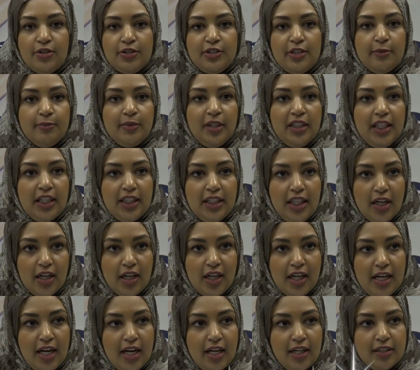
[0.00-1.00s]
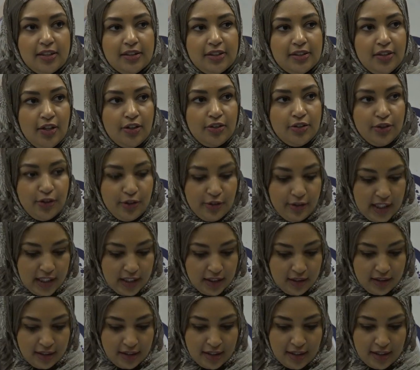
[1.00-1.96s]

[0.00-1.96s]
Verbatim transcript: or something that they're going to start doing,